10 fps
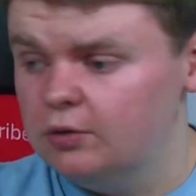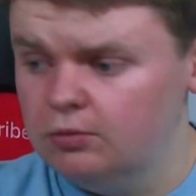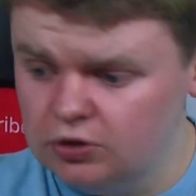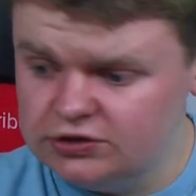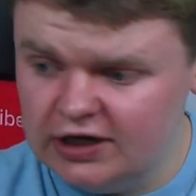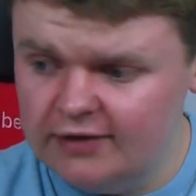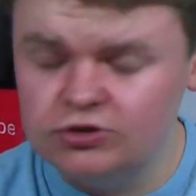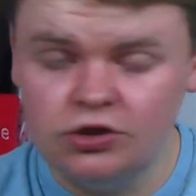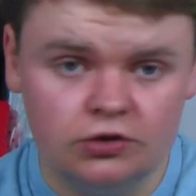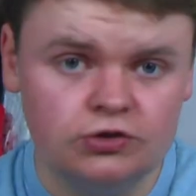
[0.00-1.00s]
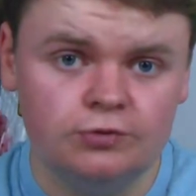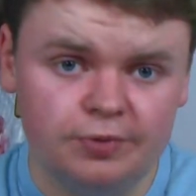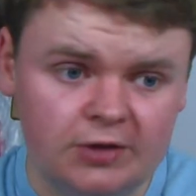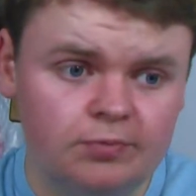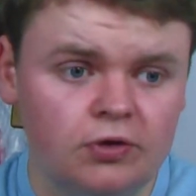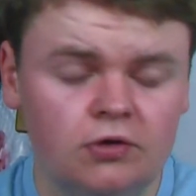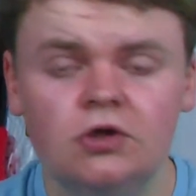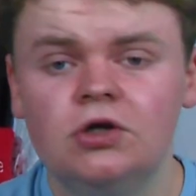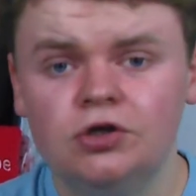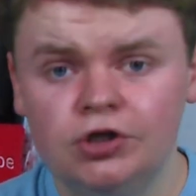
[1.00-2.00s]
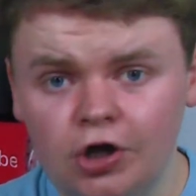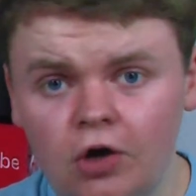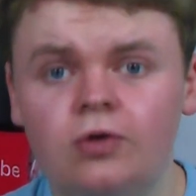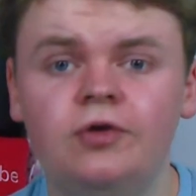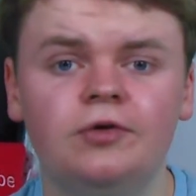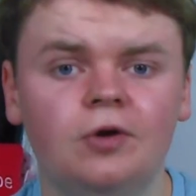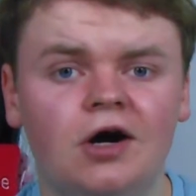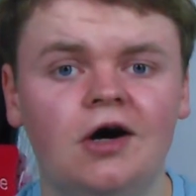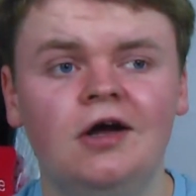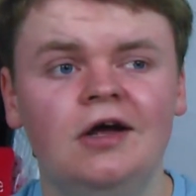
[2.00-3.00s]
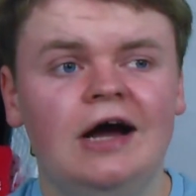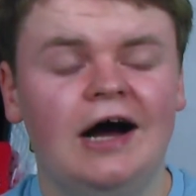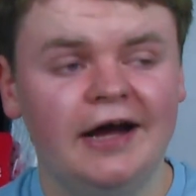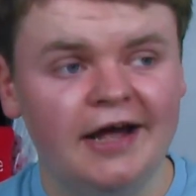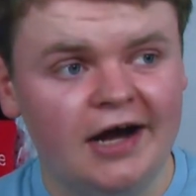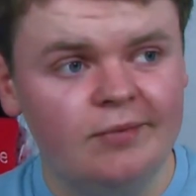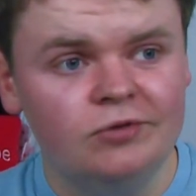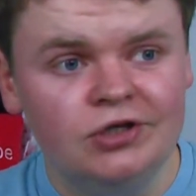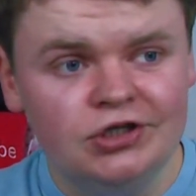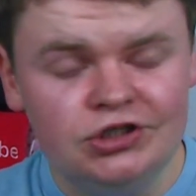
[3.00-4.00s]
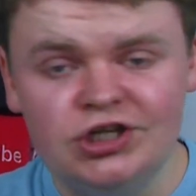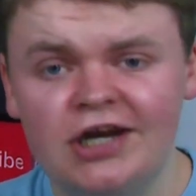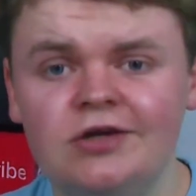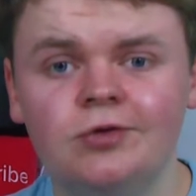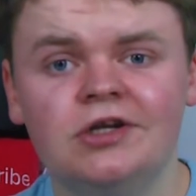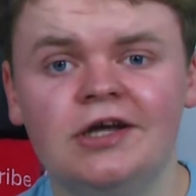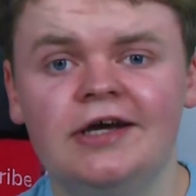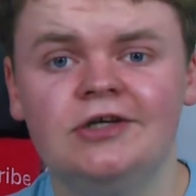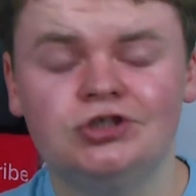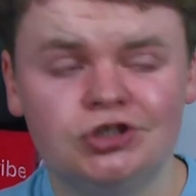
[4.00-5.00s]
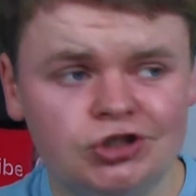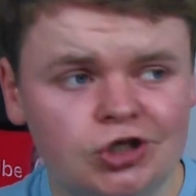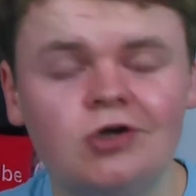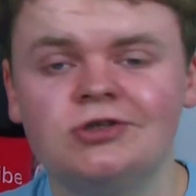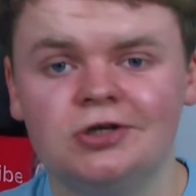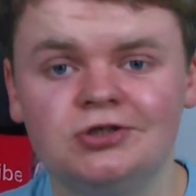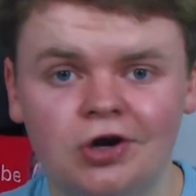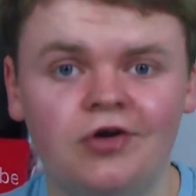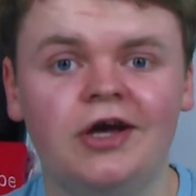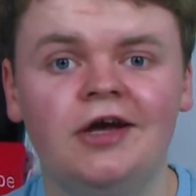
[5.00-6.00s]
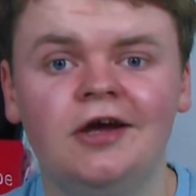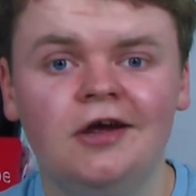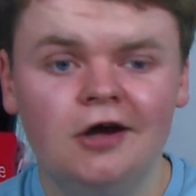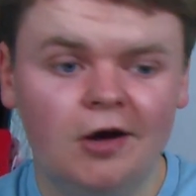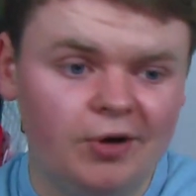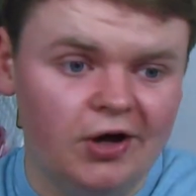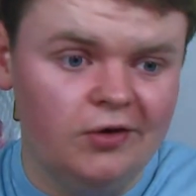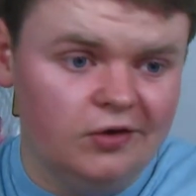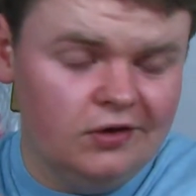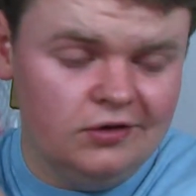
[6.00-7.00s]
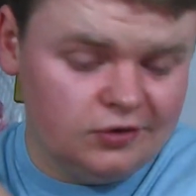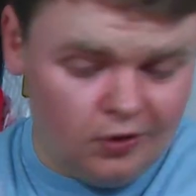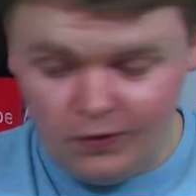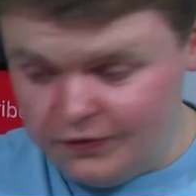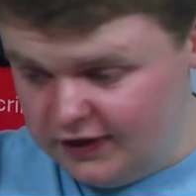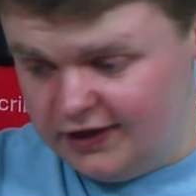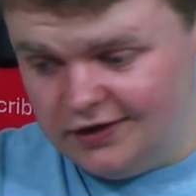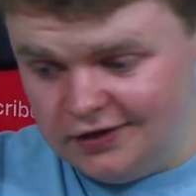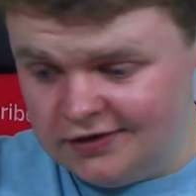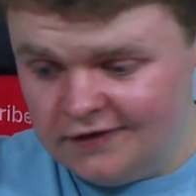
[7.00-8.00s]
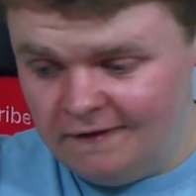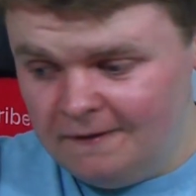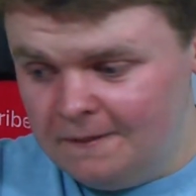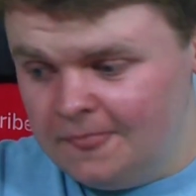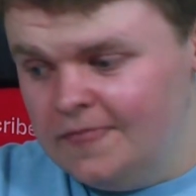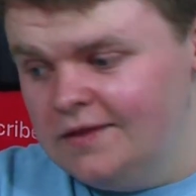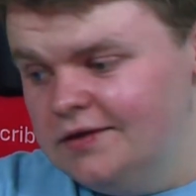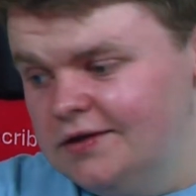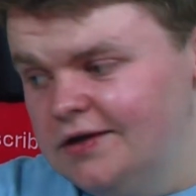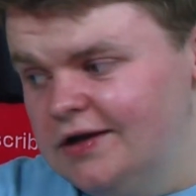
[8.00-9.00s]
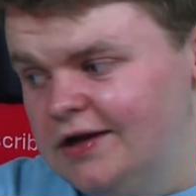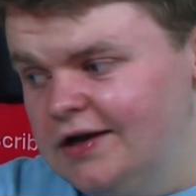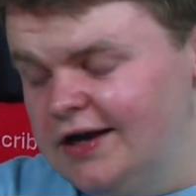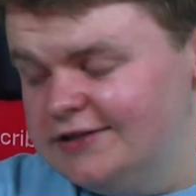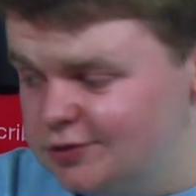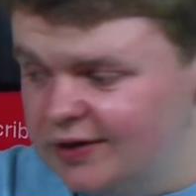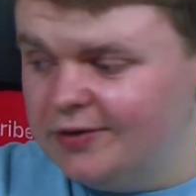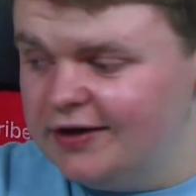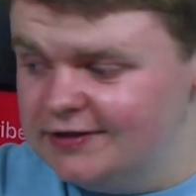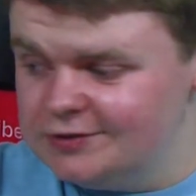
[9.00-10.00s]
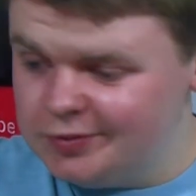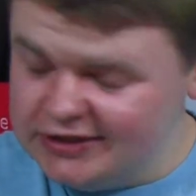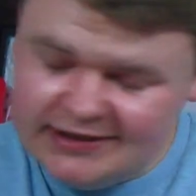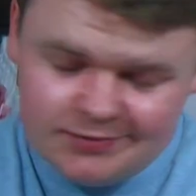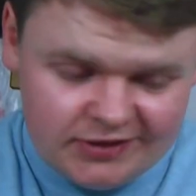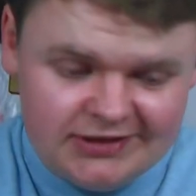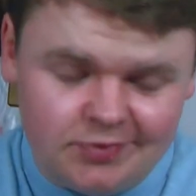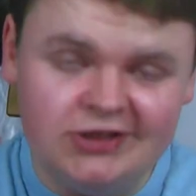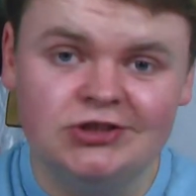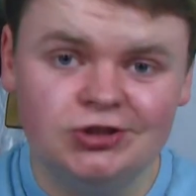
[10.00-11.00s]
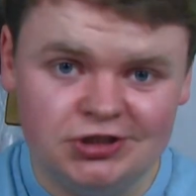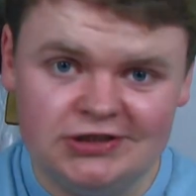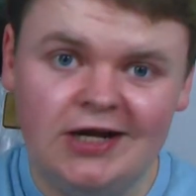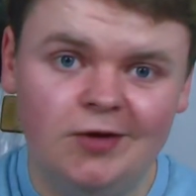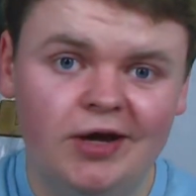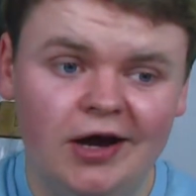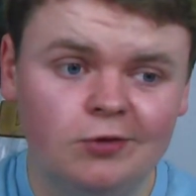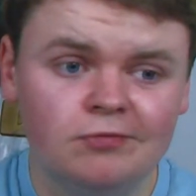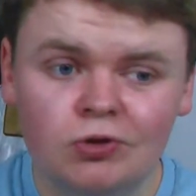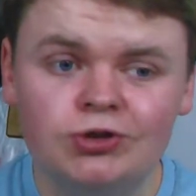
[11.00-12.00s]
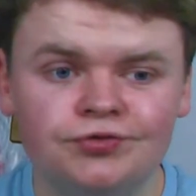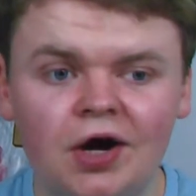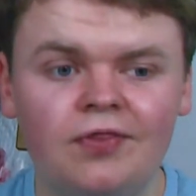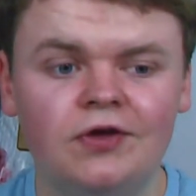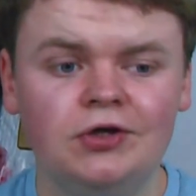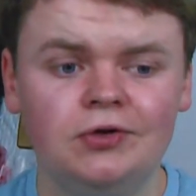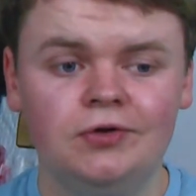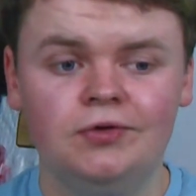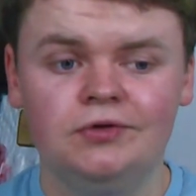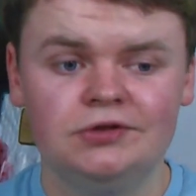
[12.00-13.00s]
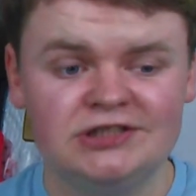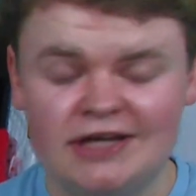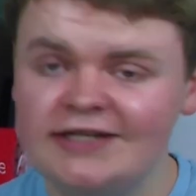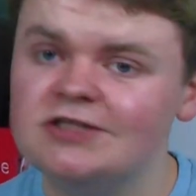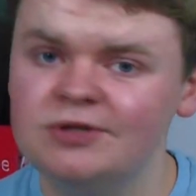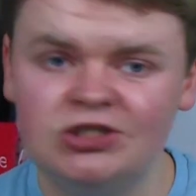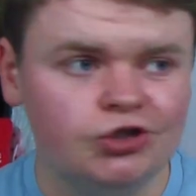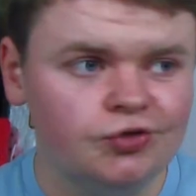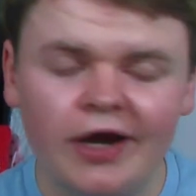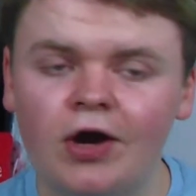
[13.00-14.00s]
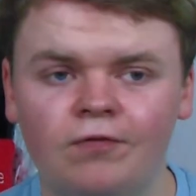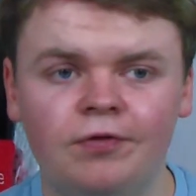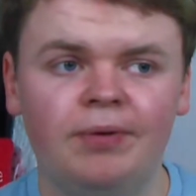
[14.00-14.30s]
one more time to those two people, you know who you are. I am genuinely so, so sorry about the whole thing. And to anyone else, please, please, please just tell me. I would much rather you say to me straight off the